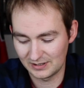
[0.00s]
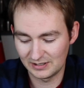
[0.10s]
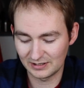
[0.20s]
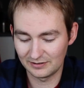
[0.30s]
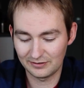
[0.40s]
and
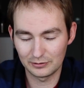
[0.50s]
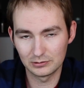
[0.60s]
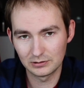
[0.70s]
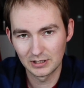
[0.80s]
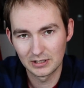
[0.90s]
I can
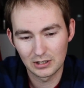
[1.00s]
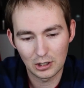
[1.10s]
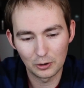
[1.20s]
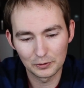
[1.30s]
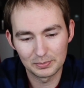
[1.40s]
still
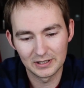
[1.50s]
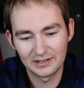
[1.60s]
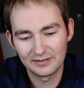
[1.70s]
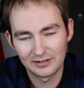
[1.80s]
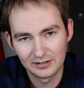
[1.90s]
hold a
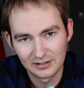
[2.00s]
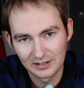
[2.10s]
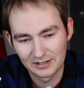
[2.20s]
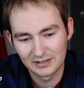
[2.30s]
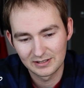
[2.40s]
piece,
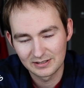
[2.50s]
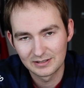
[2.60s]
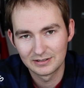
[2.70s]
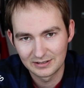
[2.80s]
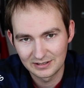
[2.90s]

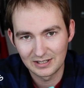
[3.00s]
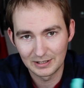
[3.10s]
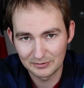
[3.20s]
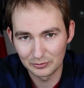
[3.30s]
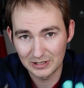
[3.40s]
and
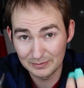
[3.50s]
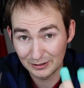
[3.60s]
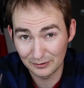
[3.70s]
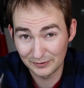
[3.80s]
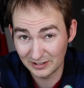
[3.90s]
I'm still keeping
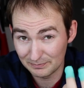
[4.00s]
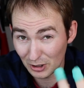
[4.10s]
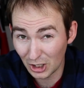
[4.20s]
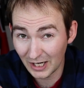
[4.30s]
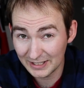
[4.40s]
those fingers
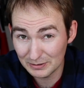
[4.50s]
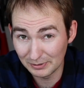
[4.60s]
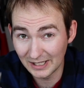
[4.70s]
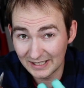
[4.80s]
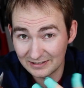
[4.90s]
behind the
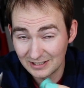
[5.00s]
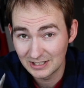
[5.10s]
blade.